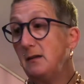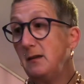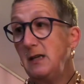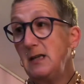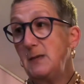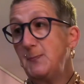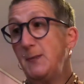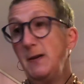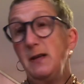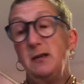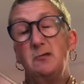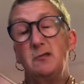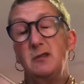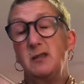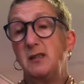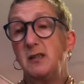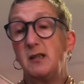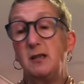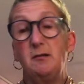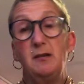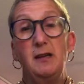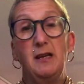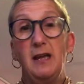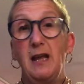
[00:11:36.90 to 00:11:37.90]
he's bound to
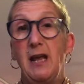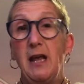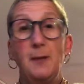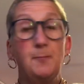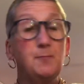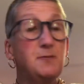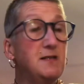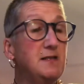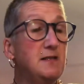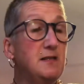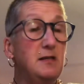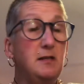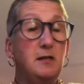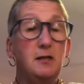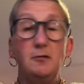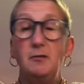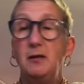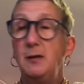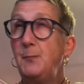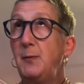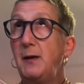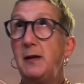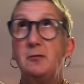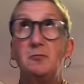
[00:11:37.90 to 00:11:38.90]
do it.
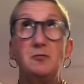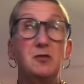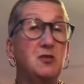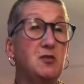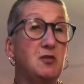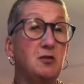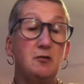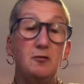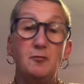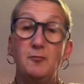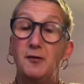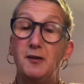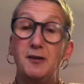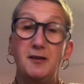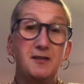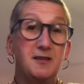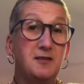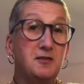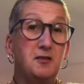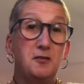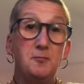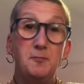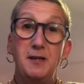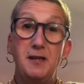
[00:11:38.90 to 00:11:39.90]
Absolutely bound to do it when I
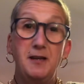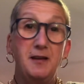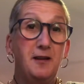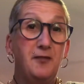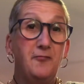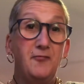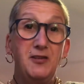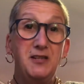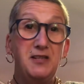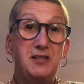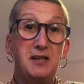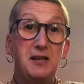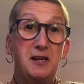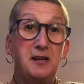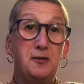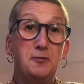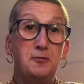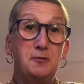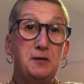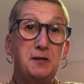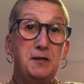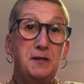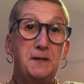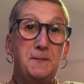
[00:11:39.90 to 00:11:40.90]
start making a video.